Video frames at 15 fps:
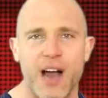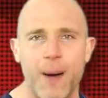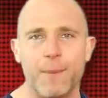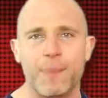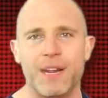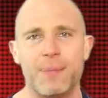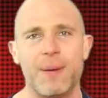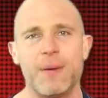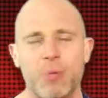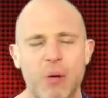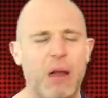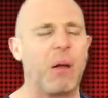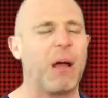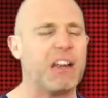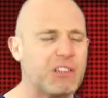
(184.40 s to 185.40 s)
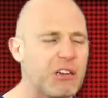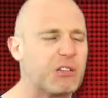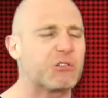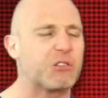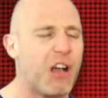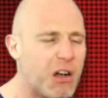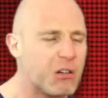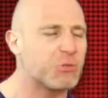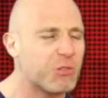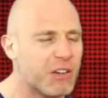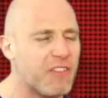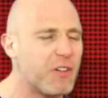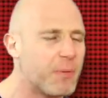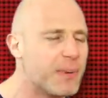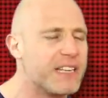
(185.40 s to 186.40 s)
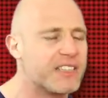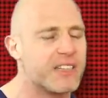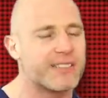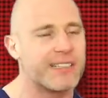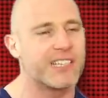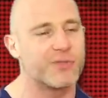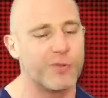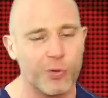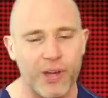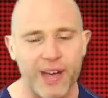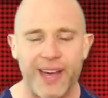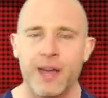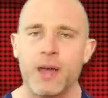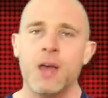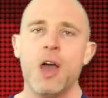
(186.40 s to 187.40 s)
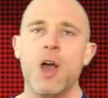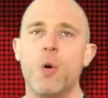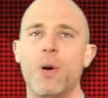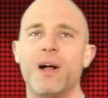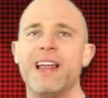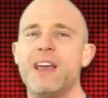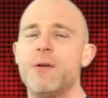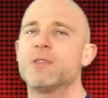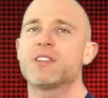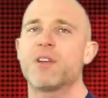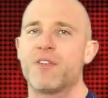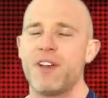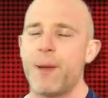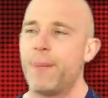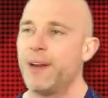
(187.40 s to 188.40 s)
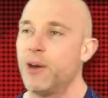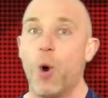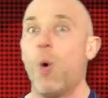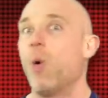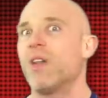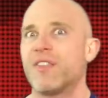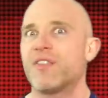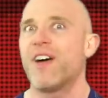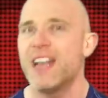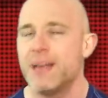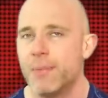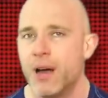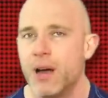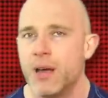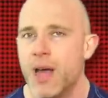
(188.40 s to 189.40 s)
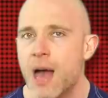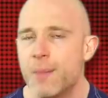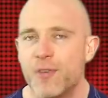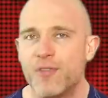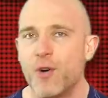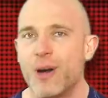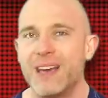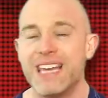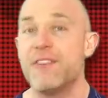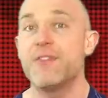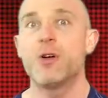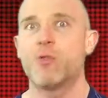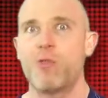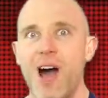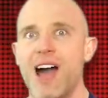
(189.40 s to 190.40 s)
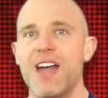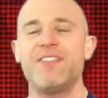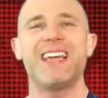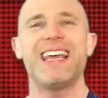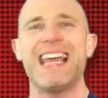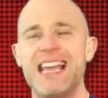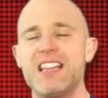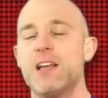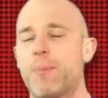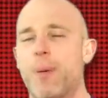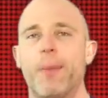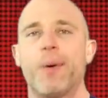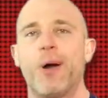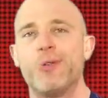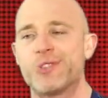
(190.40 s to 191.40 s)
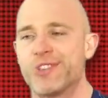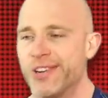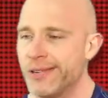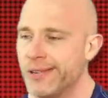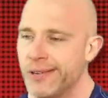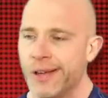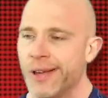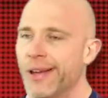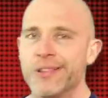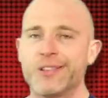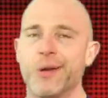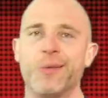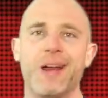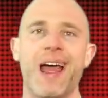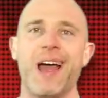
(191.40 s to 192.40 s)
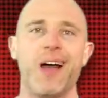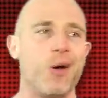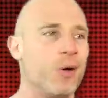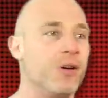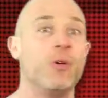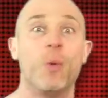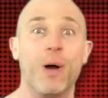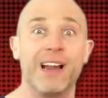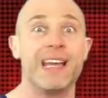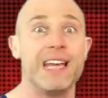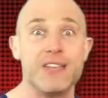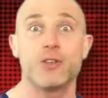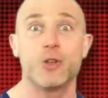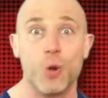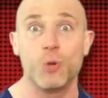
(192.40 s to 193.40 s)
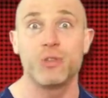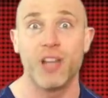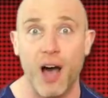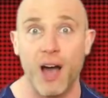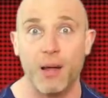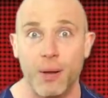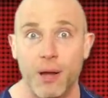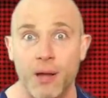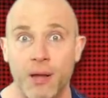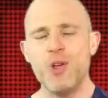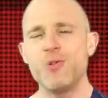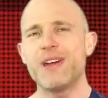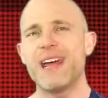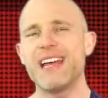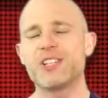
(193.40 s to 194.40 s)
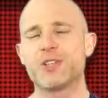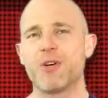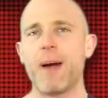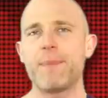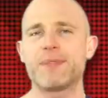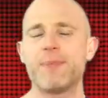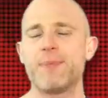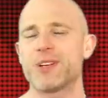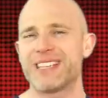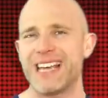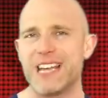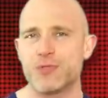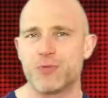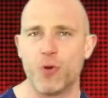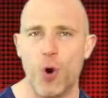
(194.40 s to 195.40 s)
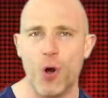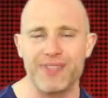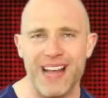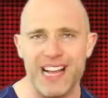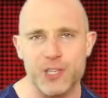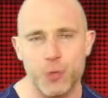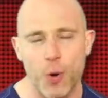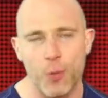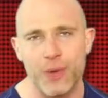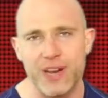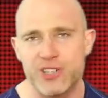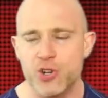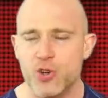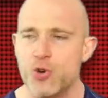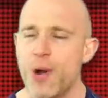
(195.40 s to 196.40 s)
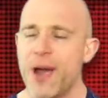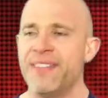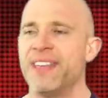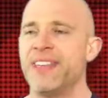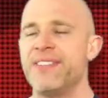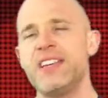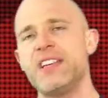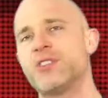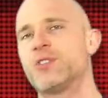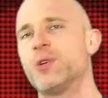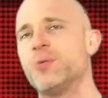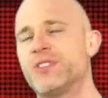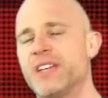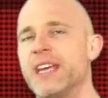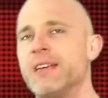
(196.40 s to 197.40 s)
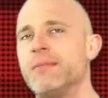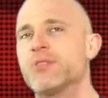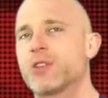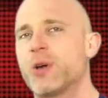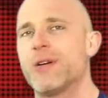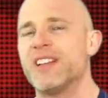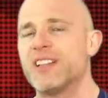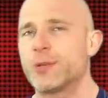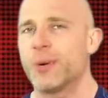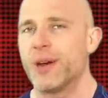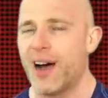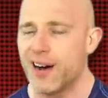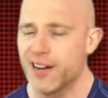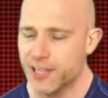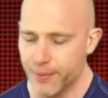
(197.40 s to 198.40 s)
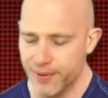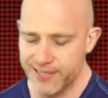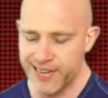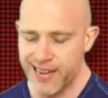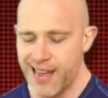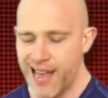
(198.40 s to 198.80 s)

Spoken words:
company, people like AJ Styles would never be successful there? Well, he was a flipping Hall of Famer before he even arrived in the promotion. So now, well, he's an all-timer. New Day interrupted because it is Raw and that's what we do. And then these two teams got into an argument